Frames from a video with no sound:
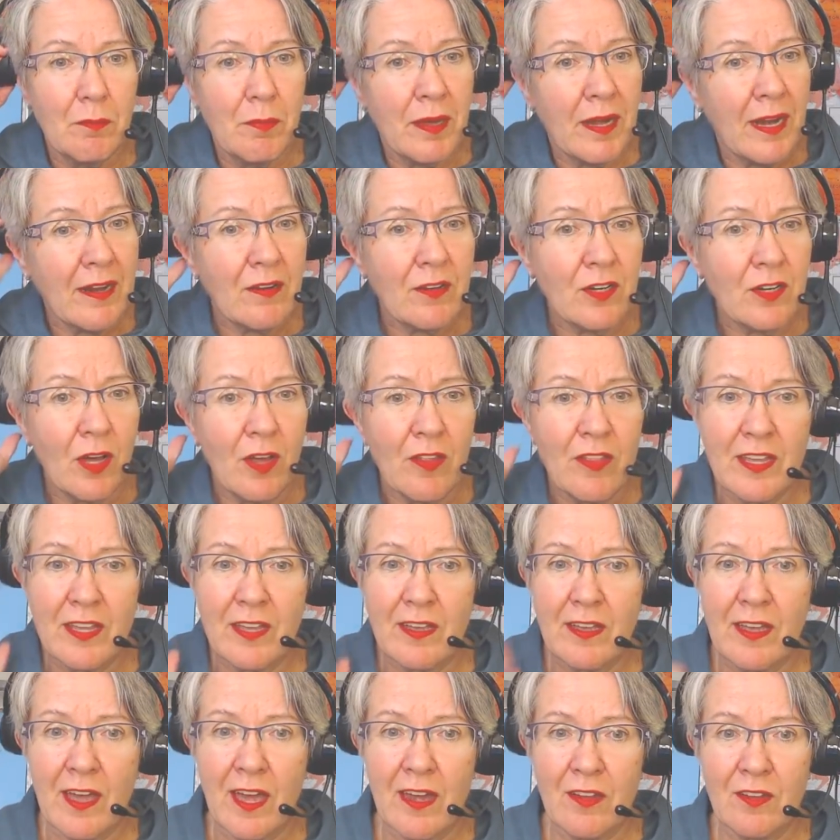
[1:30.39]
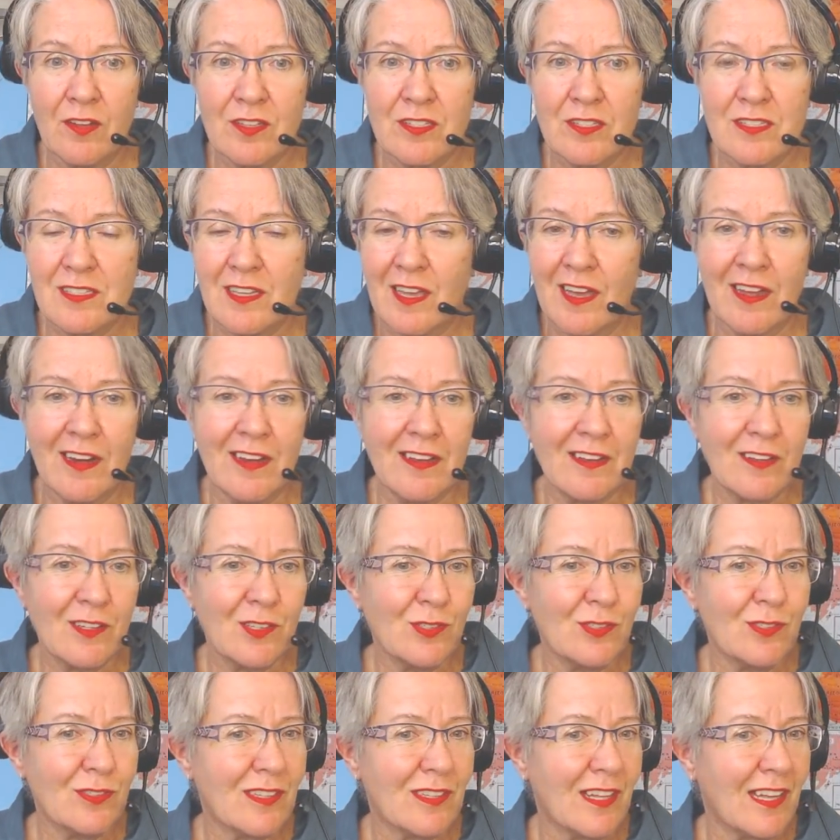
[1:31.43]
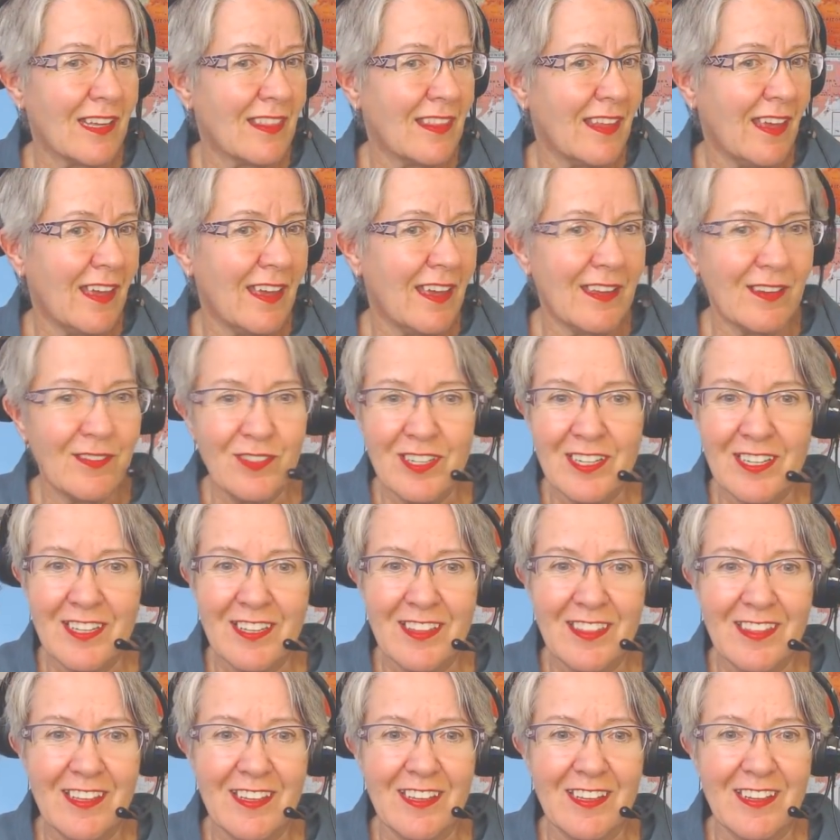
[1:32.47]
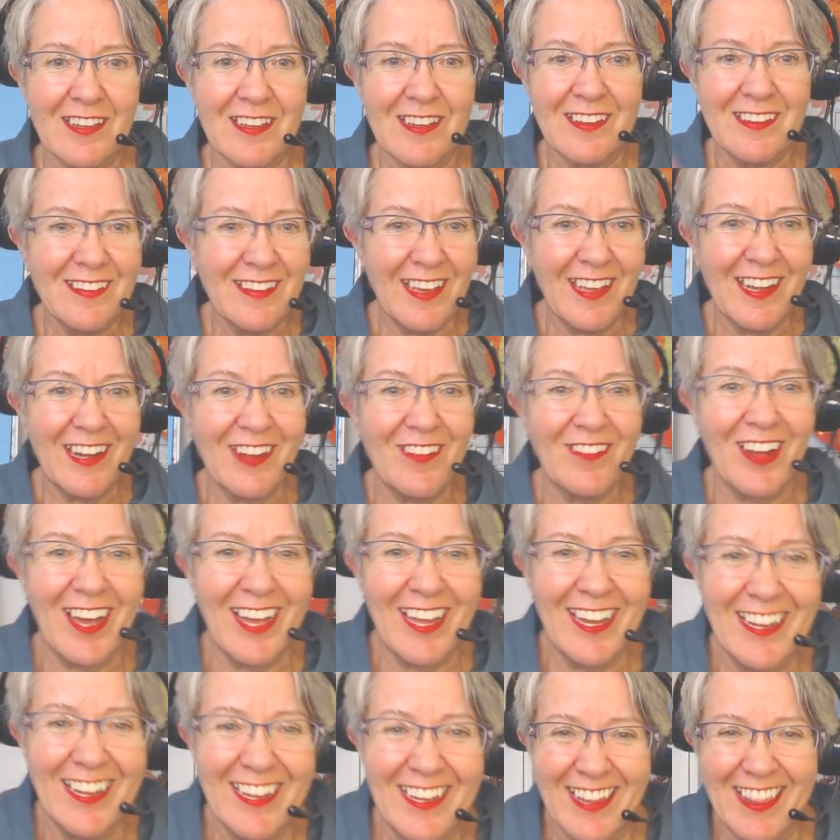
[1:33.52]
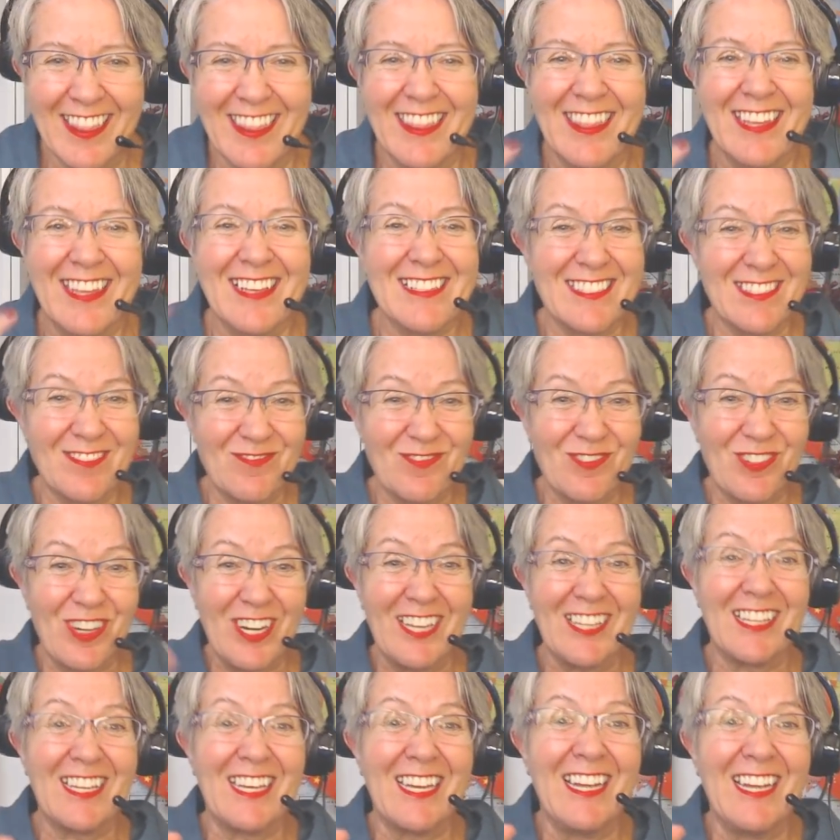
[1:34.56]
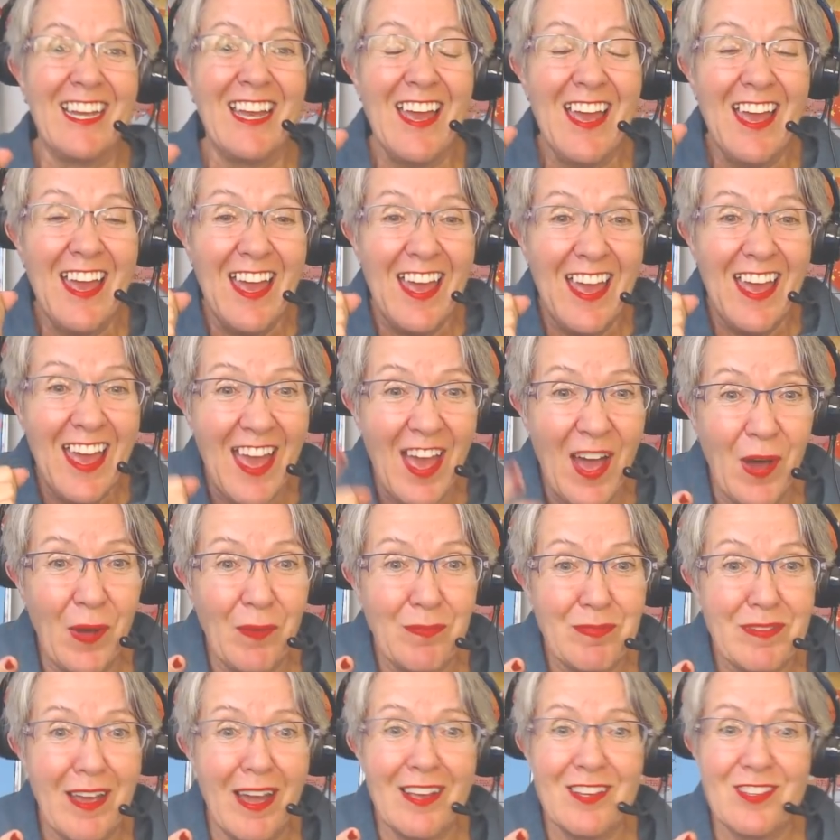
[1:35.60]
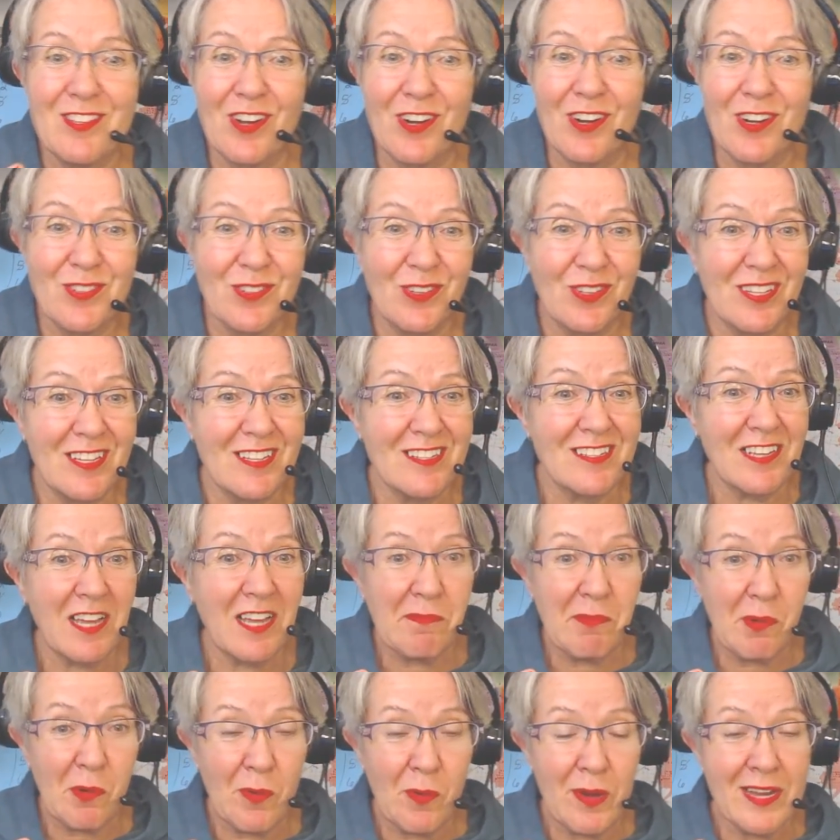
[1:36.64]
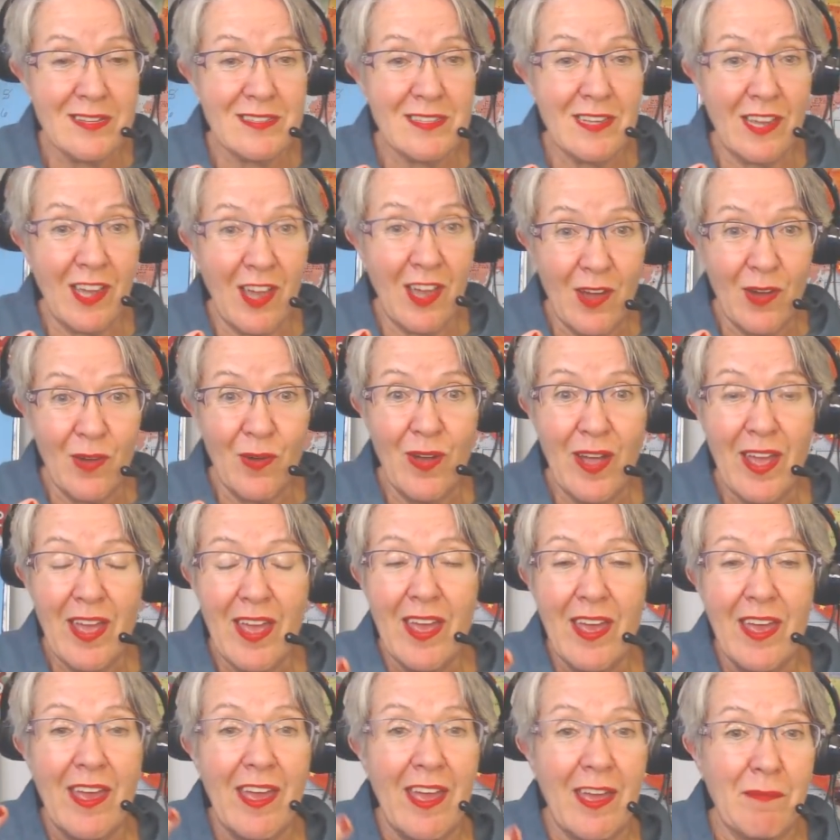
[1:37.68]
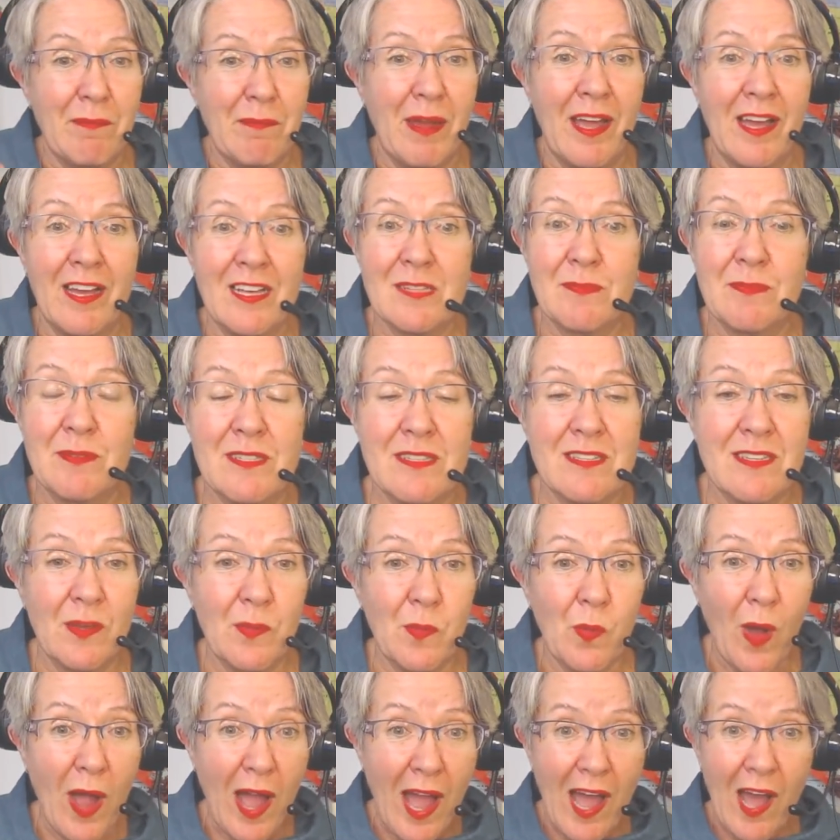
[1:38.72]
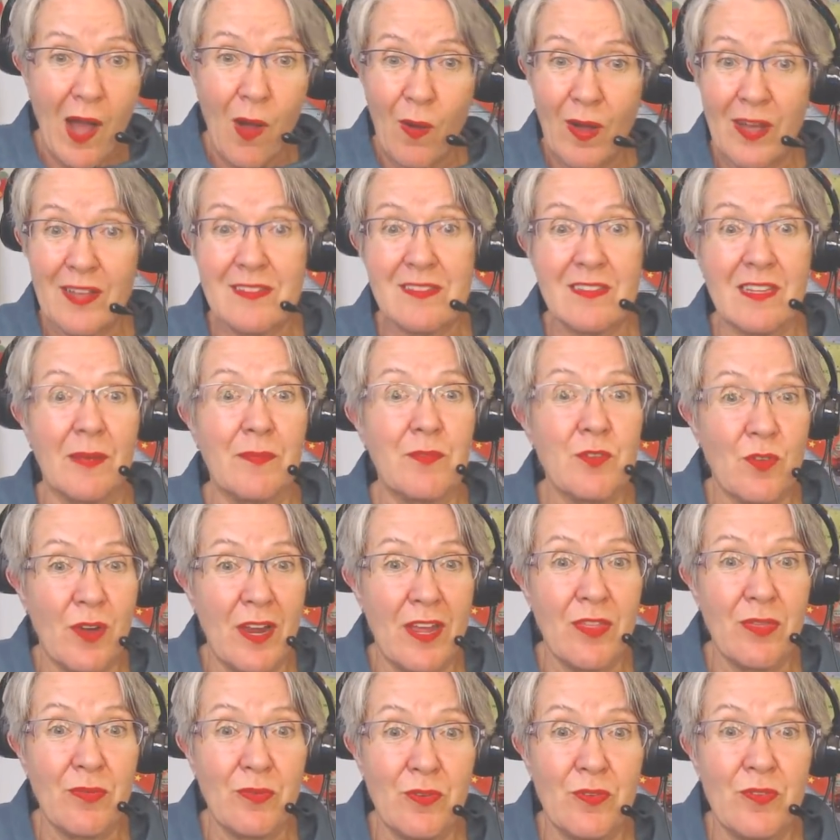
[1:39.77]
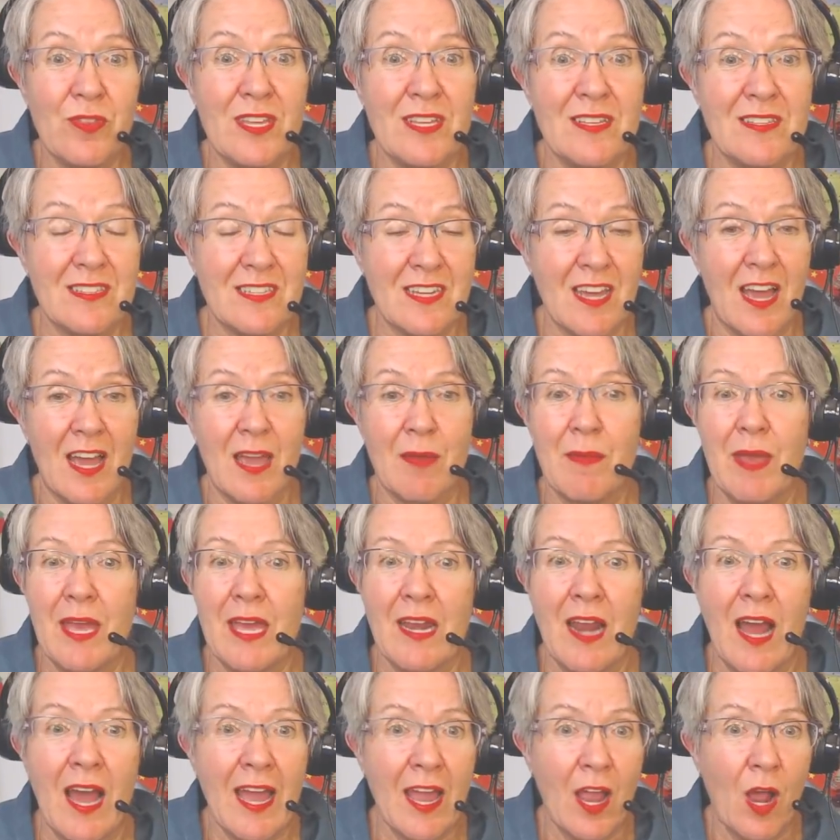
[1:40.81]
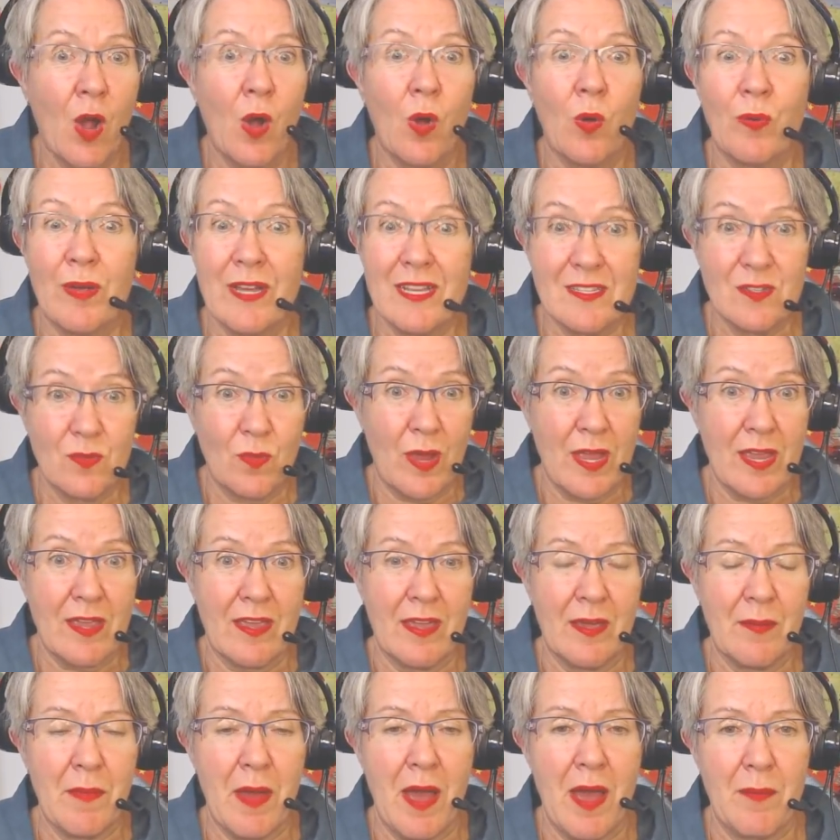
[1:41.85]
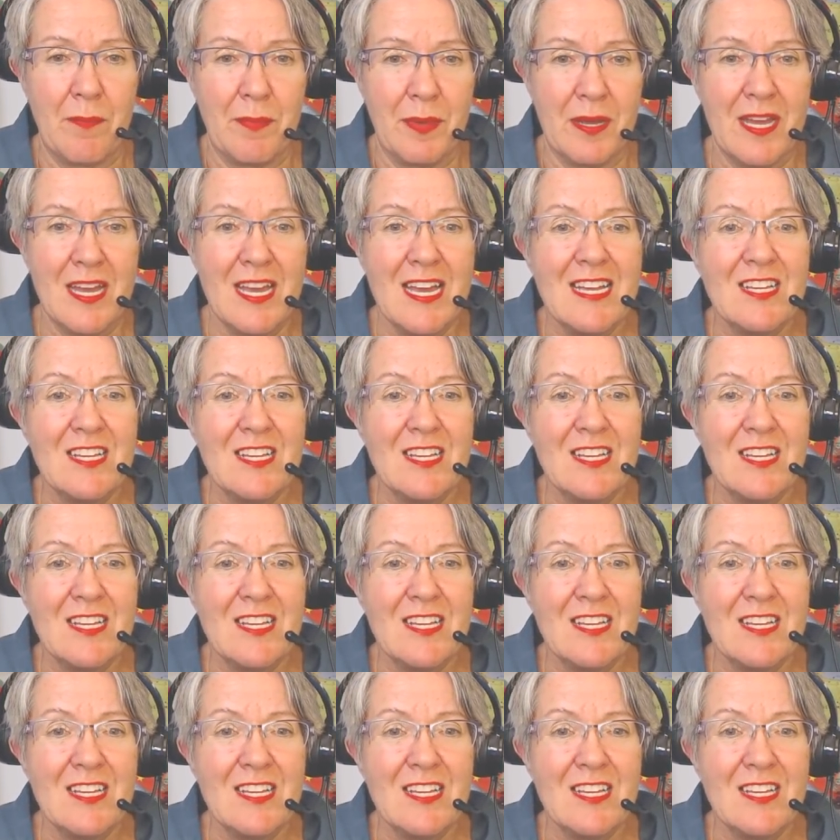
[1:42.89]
but I don't know. I think it kind of looks kind of cool like that. What do you think? Anyway, this really helped. I started doing this a couple weeks ago, and my husband said, "Wow, I slept right through this time." And I always wake him up.